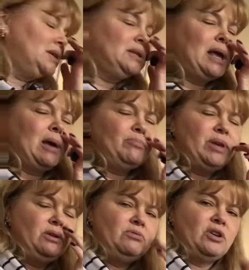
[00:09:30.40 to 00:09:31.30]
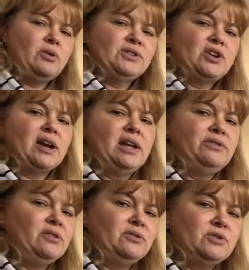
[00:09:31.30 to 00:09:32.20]
in that beat, you know it's our eighth
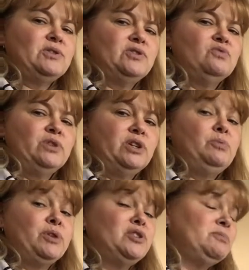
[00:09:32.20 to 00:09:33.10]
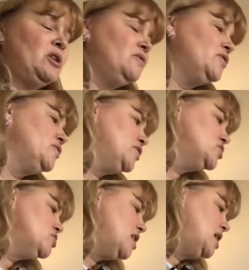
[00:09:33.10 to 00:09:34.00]
notes, which is really pretty smart for
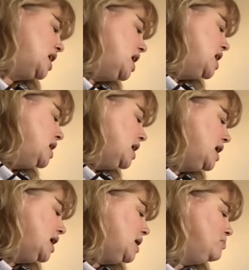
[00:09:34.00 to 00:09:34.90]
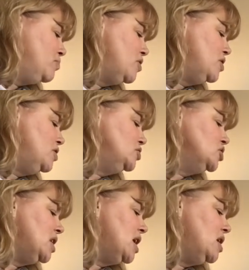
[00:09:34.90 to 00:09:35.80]
first grade. April
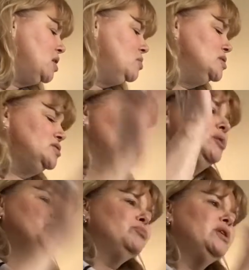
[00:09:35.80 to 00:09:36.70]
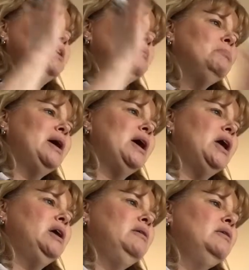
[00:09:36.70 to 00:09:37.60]
showers bring
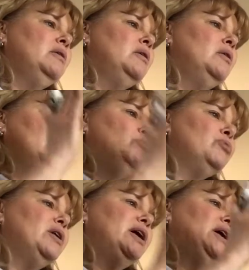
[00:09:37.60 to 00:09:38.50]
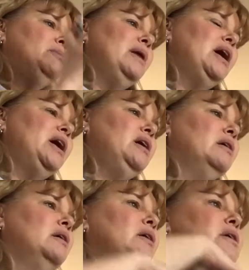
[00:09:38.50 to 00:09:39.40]
May. Bring me,
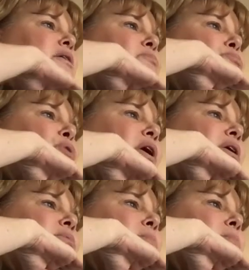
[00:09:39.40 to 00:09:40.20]
bring